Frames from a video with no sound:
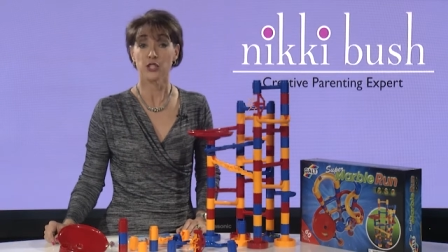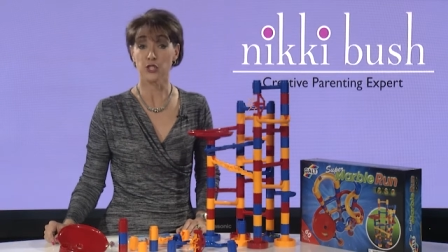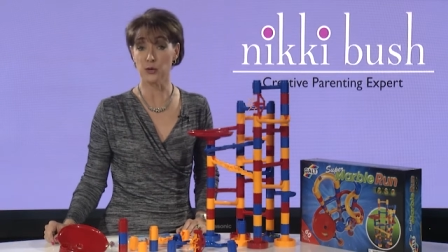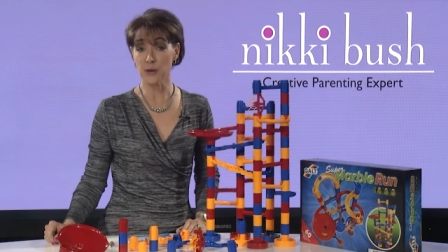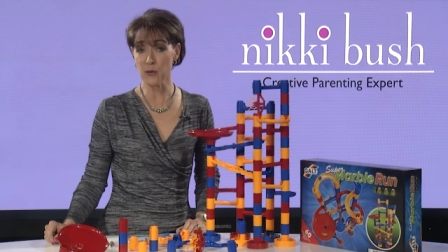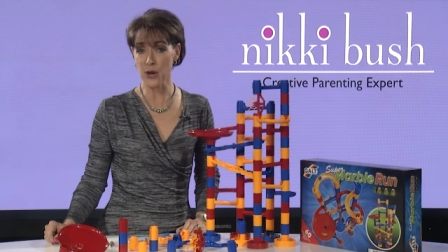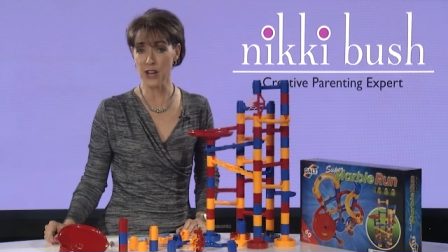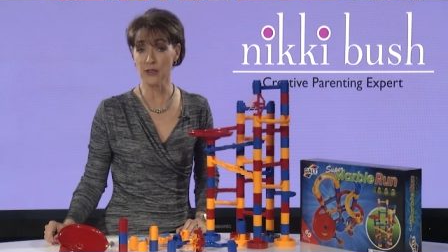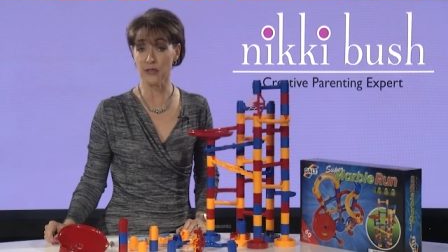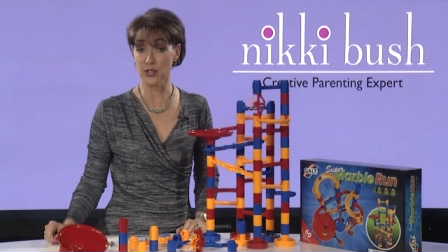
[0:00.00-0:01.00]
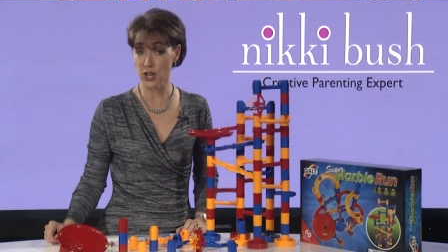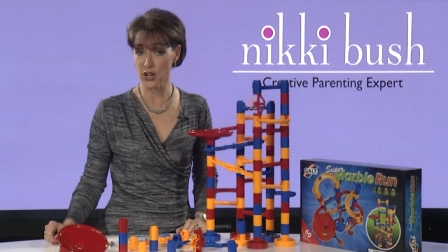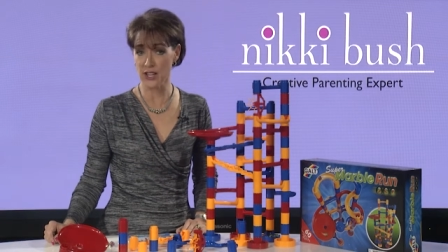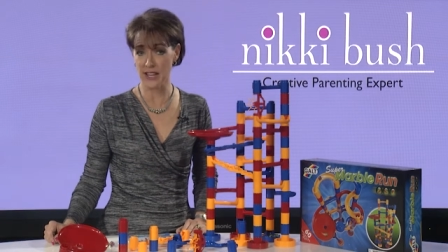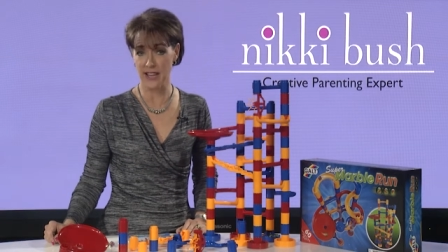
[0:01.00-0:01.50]
Do beware of the
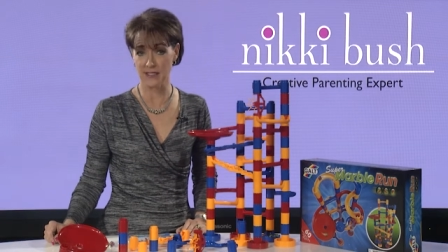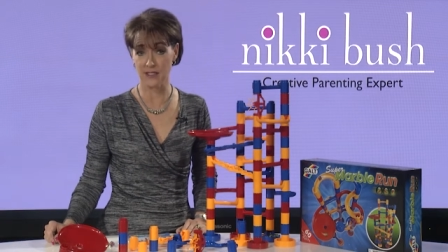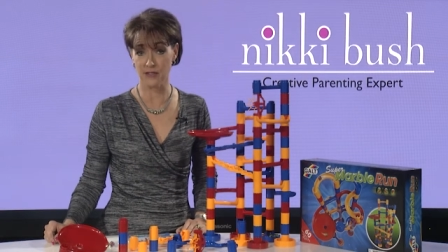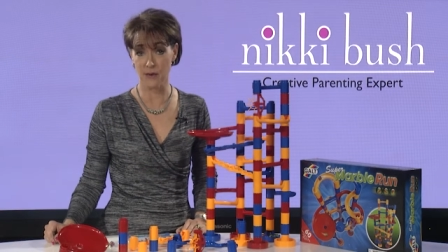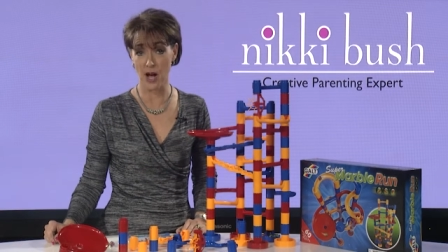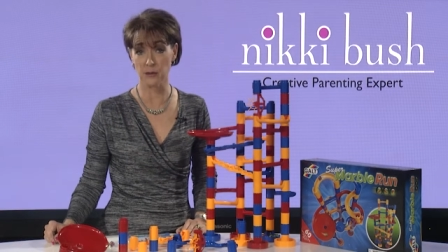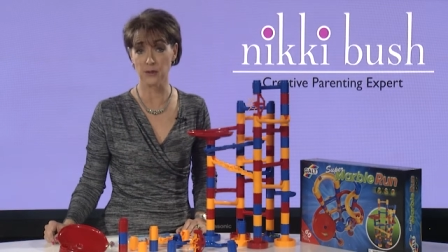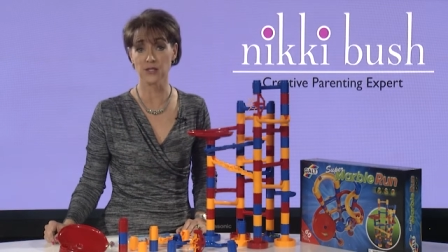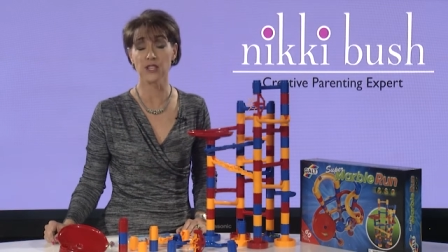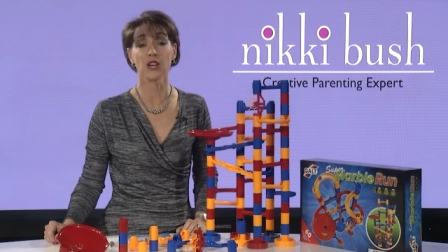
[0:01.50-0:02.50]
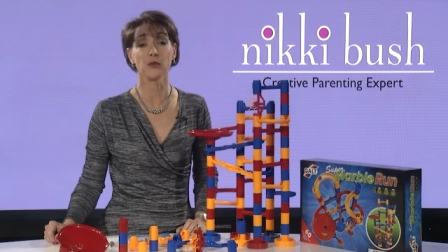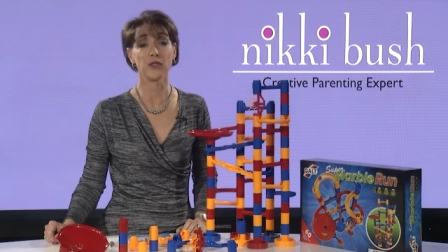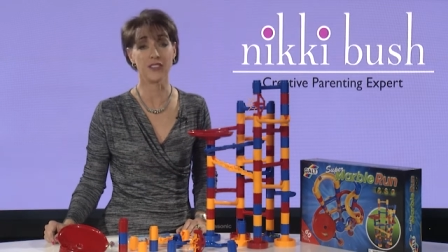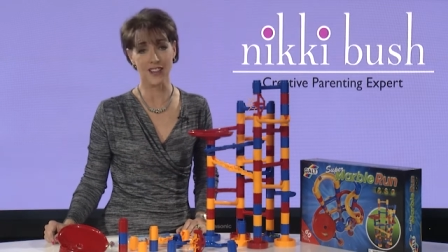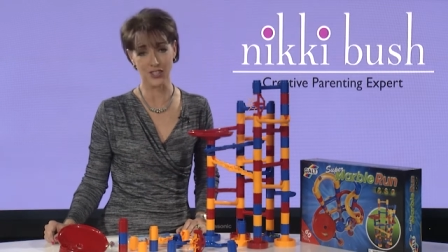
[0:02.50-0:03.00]
choking hazard of marbles
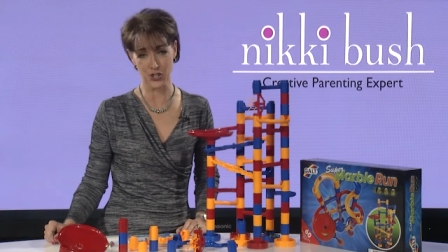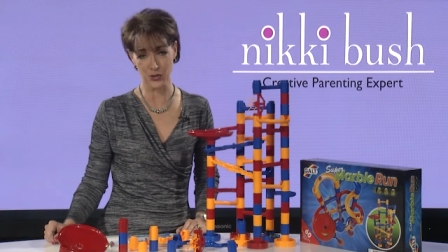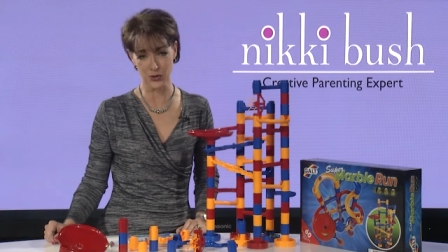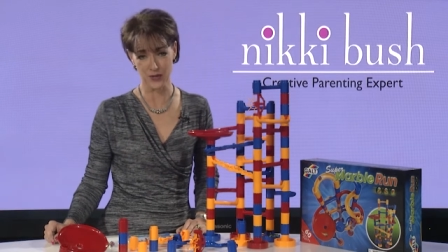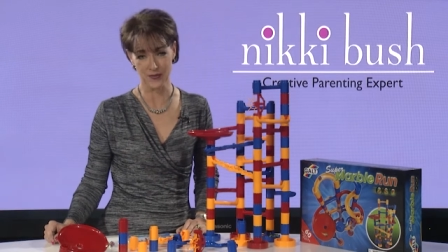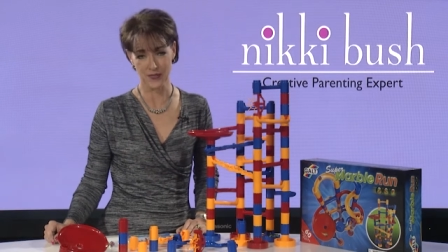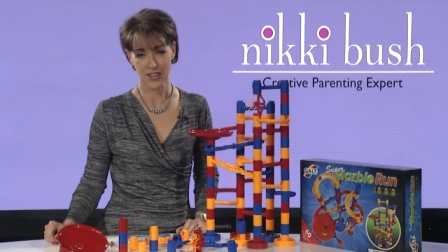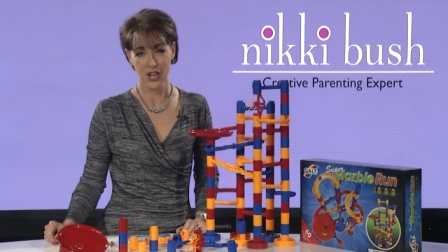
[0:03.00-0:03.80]
with young children.